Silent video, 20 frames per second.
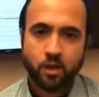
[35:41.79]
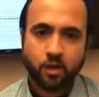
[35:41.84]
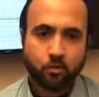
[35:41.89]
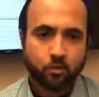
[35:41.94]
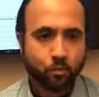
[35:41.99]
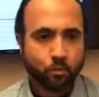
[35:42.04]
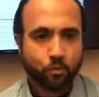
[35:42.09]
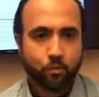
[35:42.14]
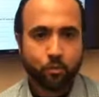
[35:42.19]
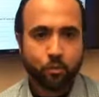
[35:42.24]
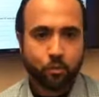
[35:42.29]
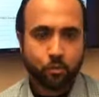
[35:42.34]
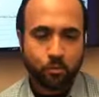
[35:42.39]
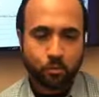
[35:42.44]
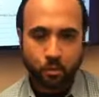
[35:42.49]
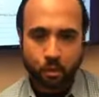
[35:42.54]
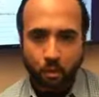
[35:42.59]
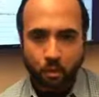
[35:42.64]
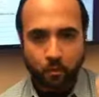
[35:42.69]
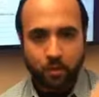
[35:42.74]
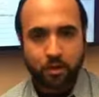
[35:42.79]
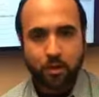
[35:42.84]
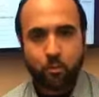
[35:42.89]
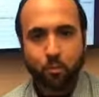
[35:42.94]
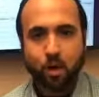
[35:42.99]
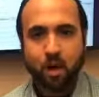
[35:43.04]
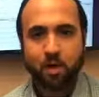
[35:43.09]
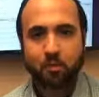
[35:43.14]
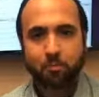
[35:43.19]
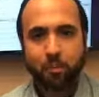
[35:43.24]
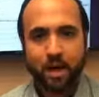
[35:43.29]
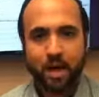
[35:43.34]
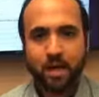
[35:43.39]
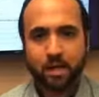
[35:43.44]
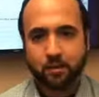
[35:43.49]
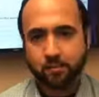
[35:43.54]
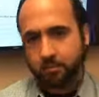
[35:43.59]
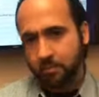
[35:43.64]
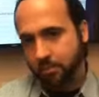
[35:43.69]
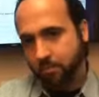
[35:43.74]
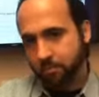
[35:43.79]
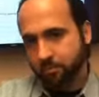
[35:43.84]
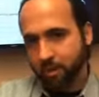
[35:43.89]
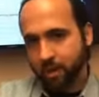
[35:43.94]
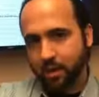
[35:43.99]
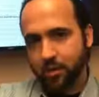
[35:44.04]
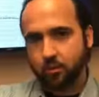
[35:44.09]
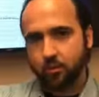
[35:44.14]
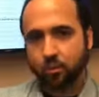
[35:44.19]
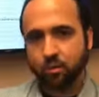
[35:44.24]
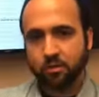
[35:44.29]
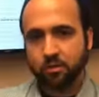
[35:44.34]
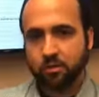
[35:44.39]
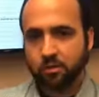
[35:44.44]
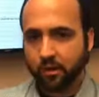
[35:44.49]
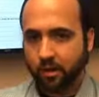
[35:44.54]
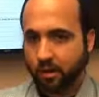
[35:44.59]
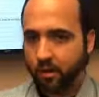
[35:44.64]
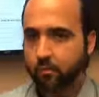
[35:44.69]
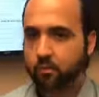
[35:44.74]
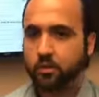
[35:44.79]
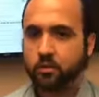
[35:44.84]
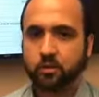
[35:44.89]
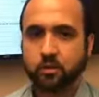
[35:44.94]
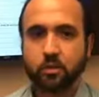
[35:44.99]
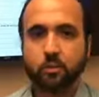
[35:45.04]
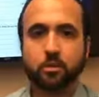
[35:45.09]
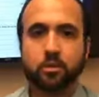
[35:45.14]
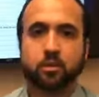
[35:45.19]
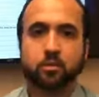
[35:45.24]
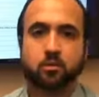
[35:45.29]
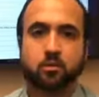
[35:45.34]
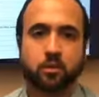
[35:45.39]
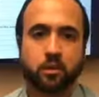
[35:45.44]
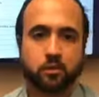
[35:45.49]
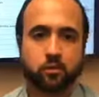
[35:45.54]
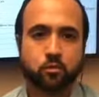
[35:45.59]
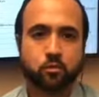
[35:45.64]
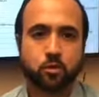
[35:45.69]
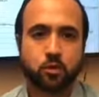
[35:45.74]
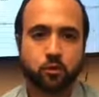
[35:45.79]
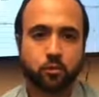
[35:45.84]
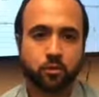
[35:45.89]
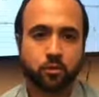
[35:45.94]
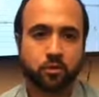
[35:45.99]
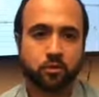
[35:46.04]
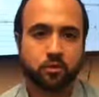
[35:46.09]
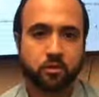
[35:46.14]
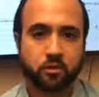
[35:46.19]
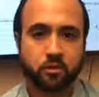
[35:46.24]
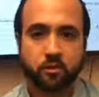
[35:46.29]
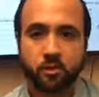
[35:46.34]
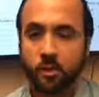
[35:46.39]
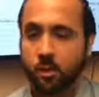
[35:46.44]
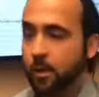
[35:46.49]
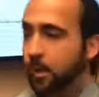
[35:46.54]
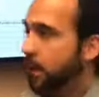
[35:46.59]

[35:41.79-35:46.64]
so if we were already rock bottom back towards the top there's going to be substantial increases